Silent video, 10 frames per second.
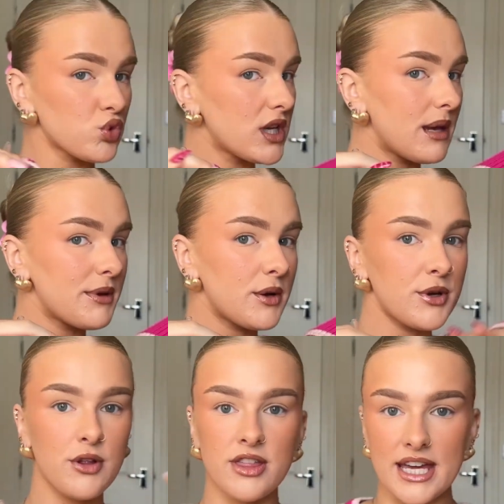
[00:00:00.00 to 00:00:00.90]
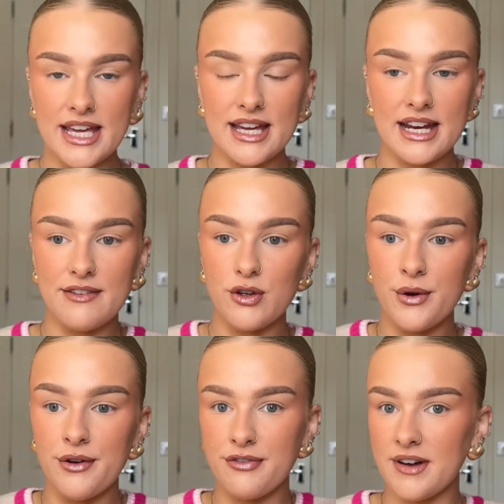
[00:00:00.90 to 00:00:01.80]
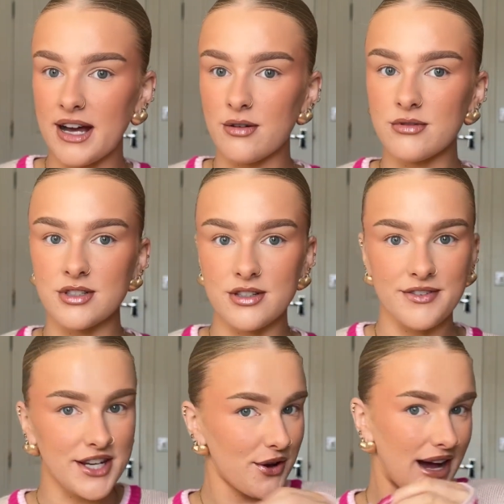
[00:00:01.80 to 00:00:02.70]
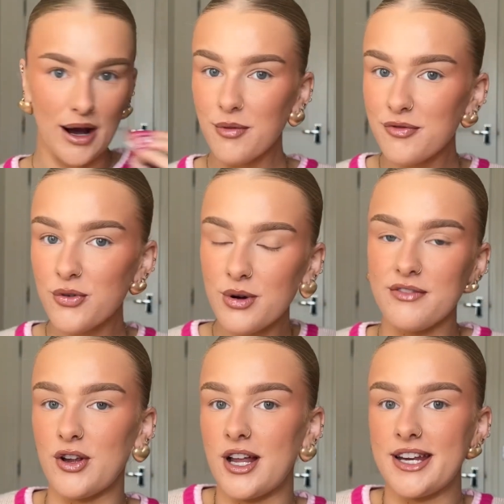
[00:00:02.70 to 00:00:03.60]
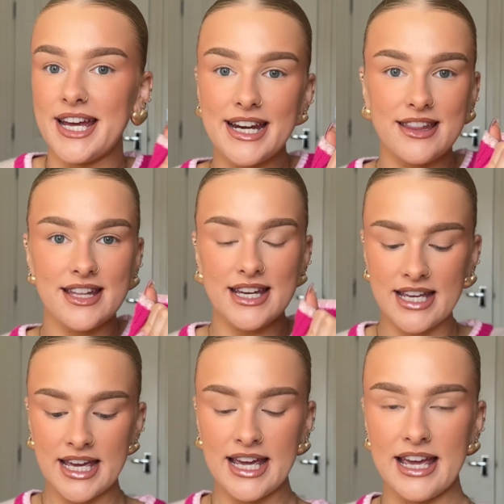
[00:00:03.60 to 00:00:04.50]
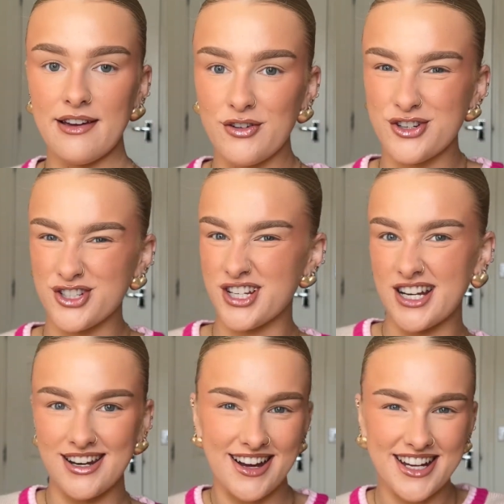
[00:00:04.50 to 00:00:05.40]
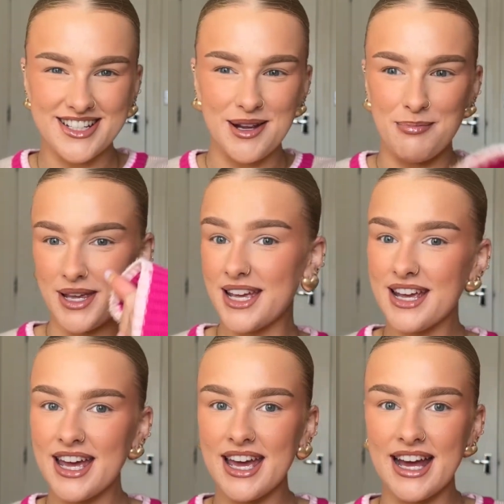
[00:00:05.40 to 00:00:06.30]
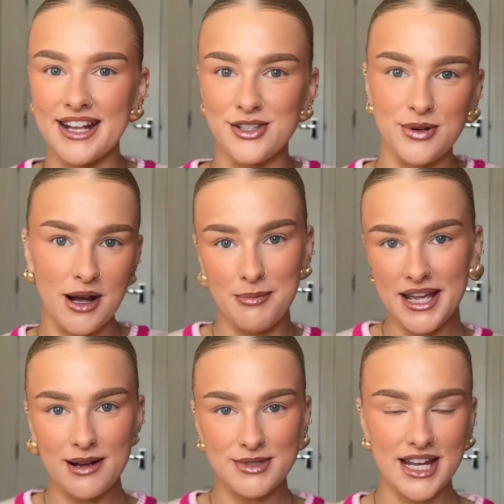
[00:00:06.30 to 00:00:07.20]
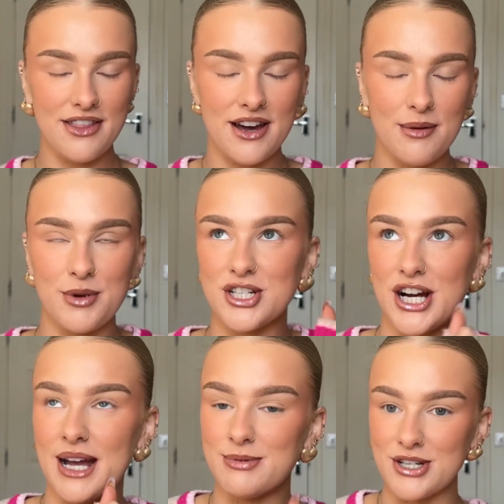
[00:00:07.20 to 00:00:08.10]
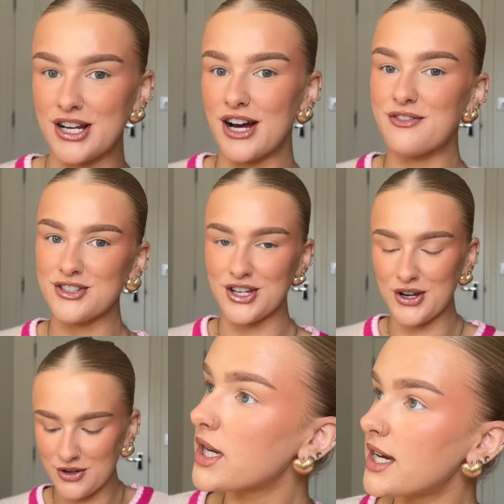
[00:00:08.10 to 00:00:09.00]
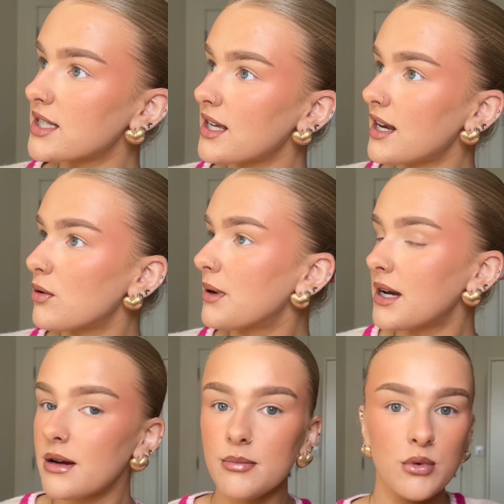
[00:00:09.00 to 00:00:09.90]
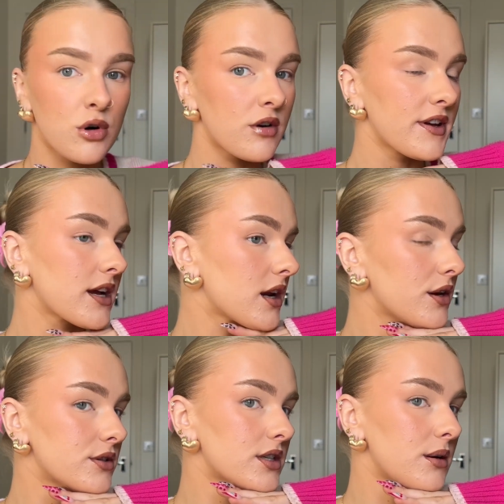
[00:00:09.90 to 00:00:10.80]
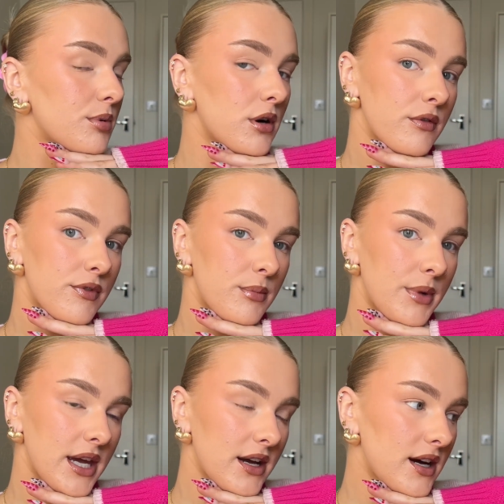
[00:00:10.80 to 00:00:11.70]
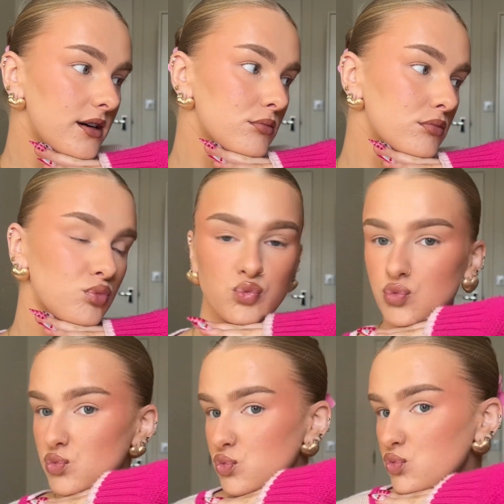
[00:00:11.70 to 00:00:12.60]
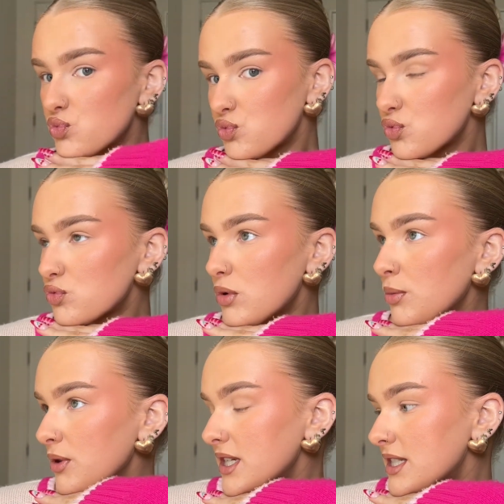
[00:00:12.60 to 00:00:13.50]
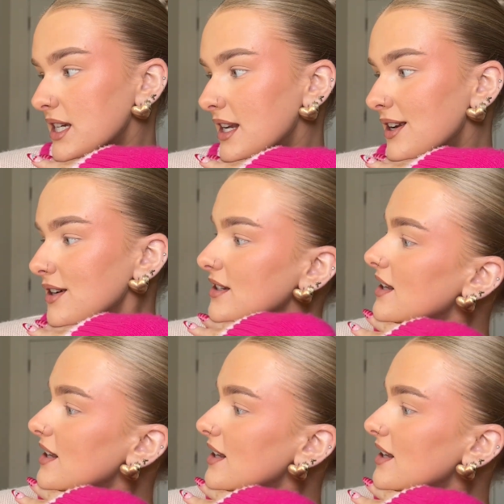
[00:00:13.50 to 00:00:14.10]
Let me know what you think, and if you found the video helpful, if you learned anything, if you just liked being here and doing our makeup together, which I absolutely loved. So here's a little bit more of a close-up of the makeup and what the skin looks